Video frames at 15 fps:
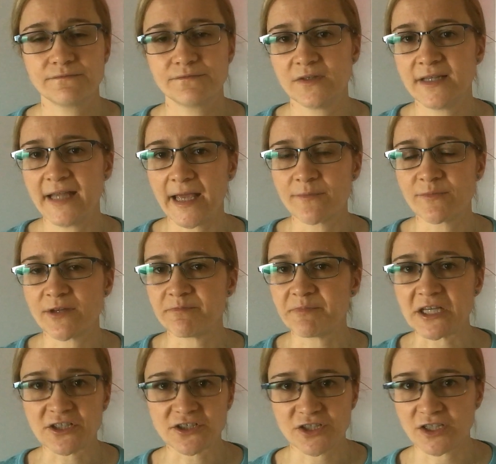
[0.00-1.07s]
name the
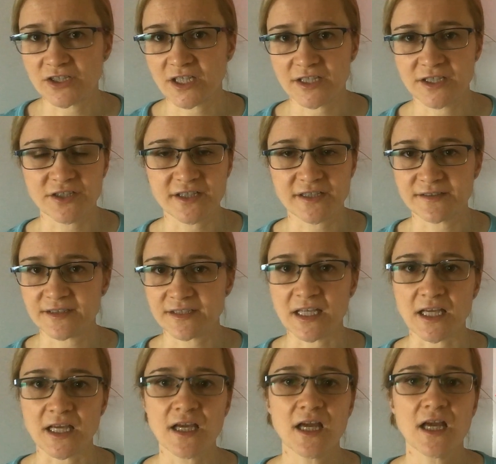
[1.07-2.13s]
pictures that you can
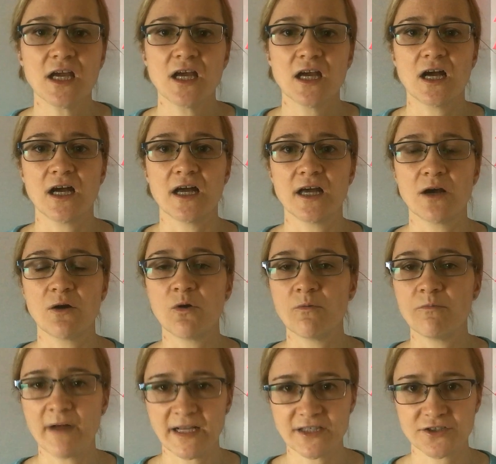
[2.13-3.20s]
see, or
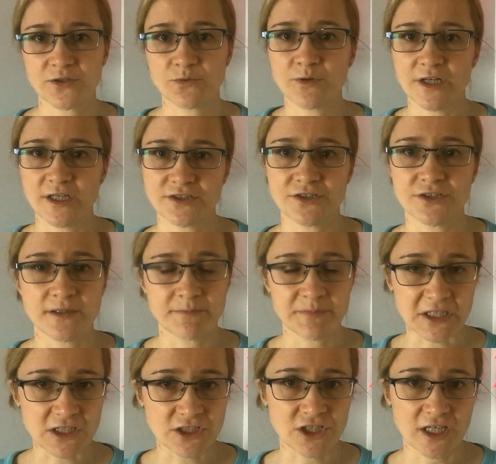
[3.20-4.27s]
match the words to the
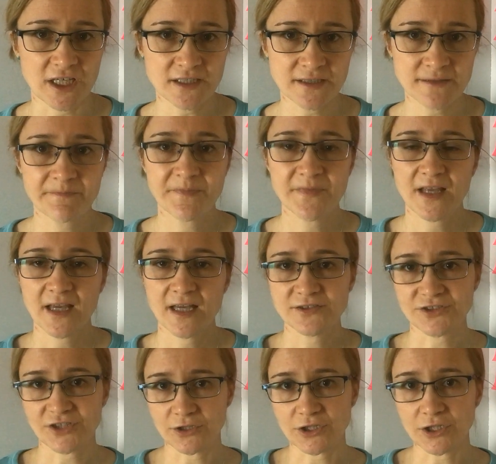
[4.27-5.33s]
pictures.
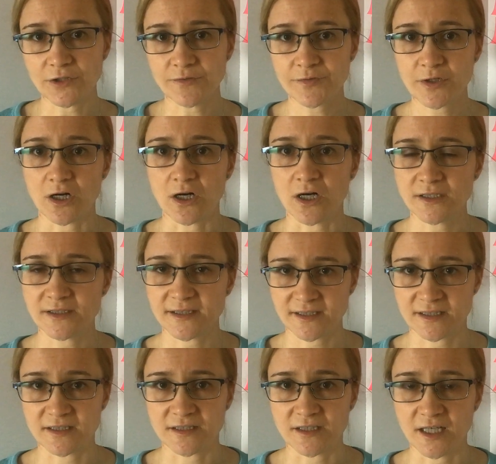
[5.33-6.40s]
So
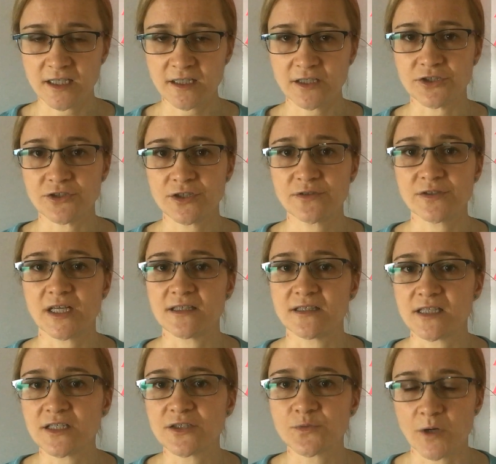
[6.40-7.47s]
this is done. You know that
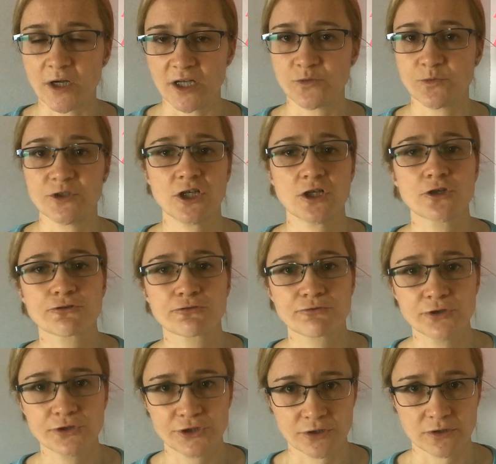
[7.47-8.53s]
these words, which are
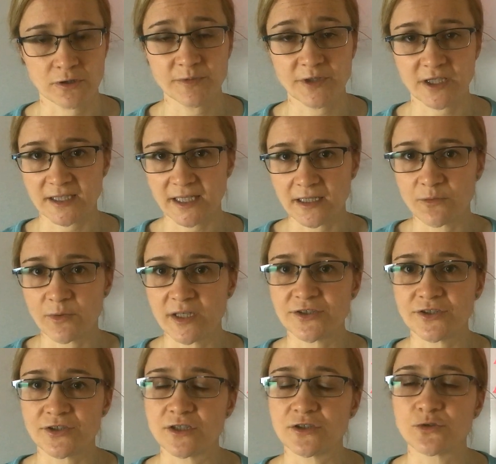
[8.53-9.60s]
crucial because otherwise
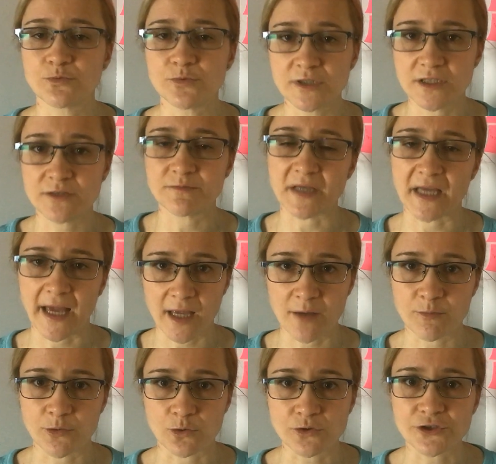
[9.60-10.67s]
students wouldn't be
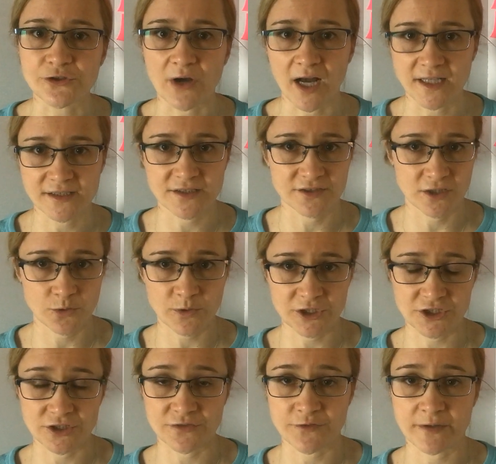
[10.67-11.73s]
able to answer the
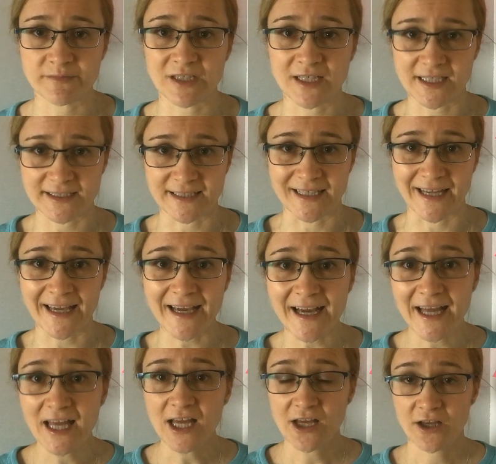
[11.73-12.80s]
questions from the listening.
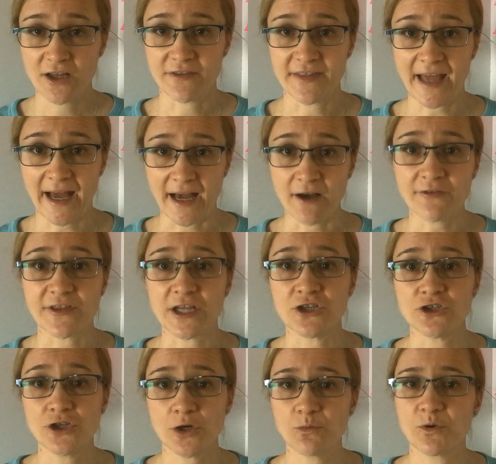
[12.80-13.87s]
Now they
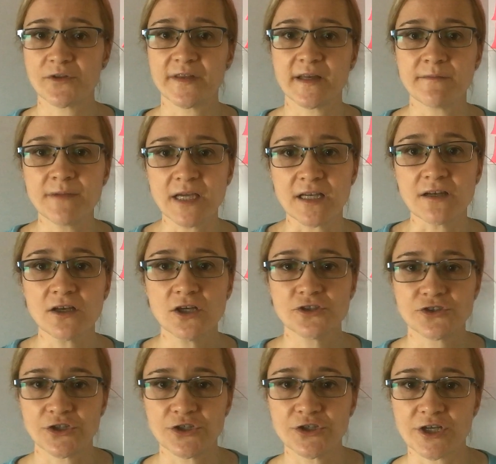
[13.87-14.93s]
know what they mean,
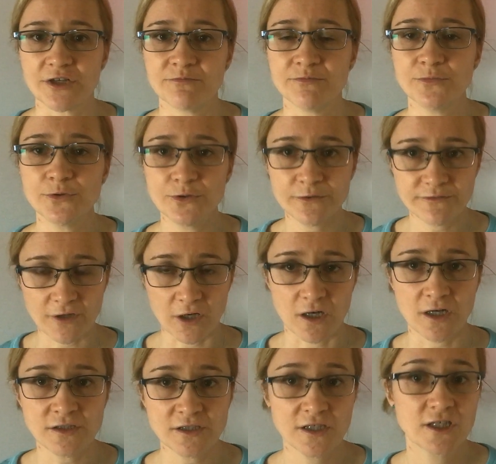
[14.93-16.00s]
so you can move
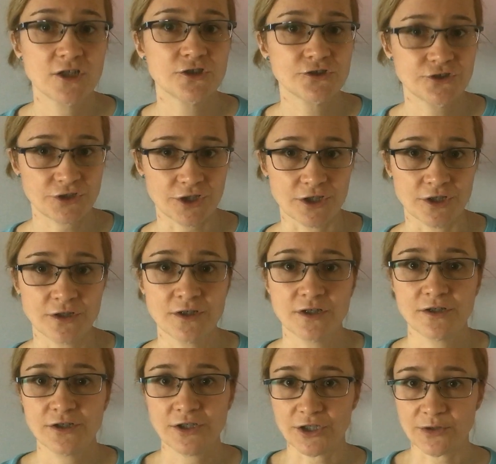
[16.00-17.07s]
on to,
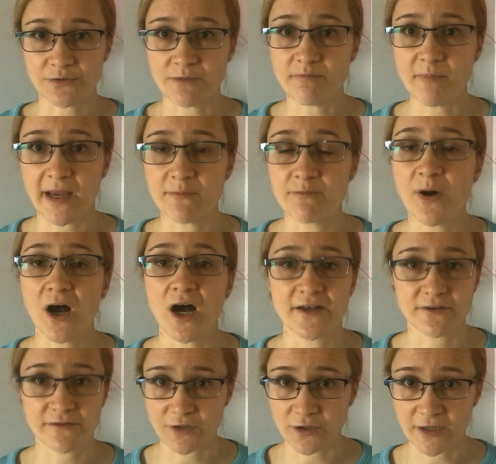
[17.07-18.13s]
the main part
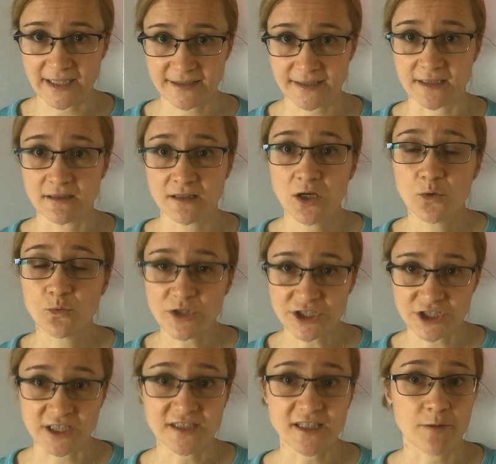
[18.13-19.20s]
of your lesson,
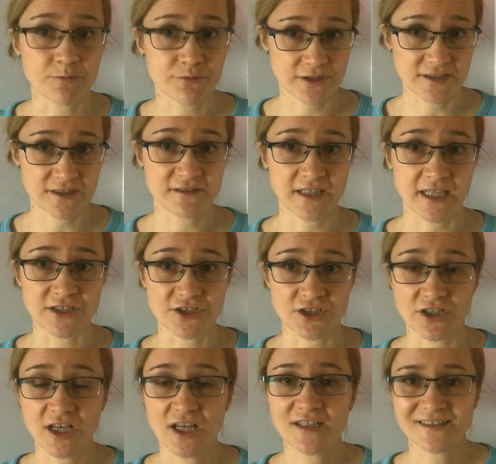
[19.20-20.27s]
which is a
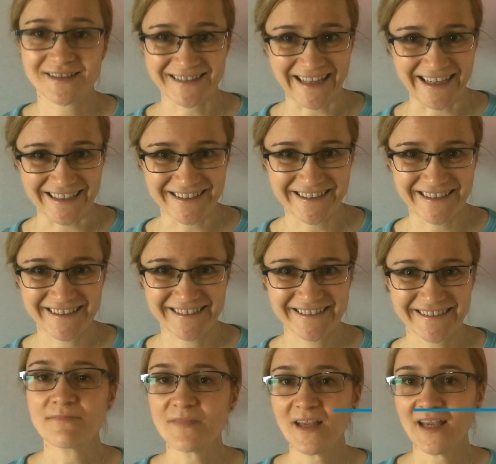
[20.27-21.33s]
presentation stage.
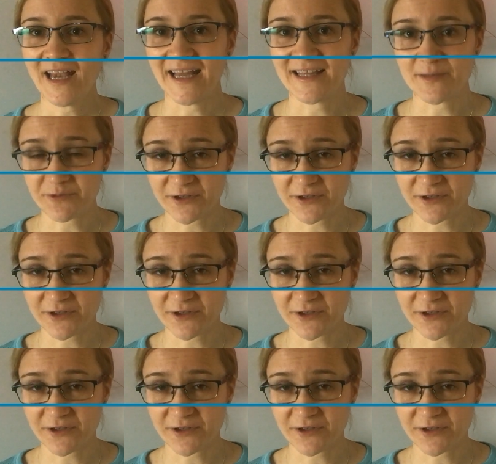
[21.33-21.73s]
And the